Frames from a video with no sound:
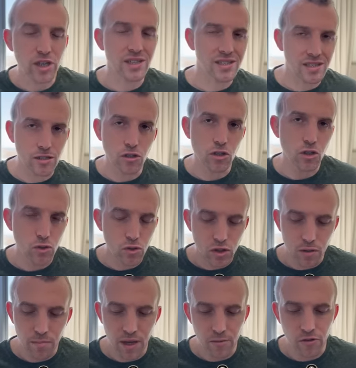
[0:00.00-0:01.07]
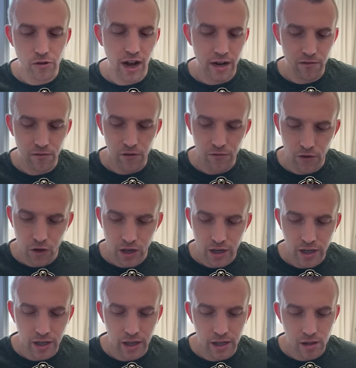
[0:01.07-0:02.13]
can still use the baby dragon for
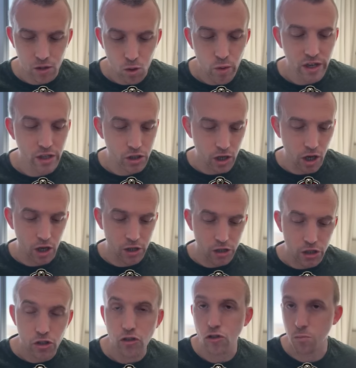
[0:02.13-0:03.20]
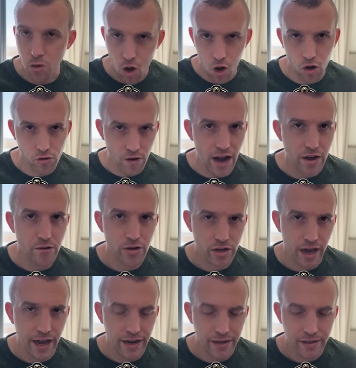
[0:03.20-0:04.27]
funneling in the queen charge super hog rider
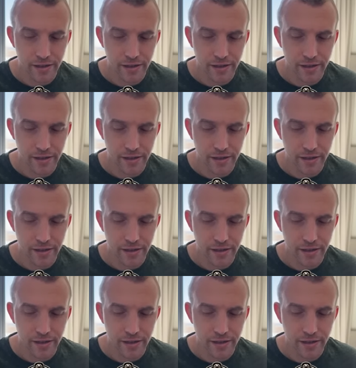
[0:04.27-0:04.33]
attack.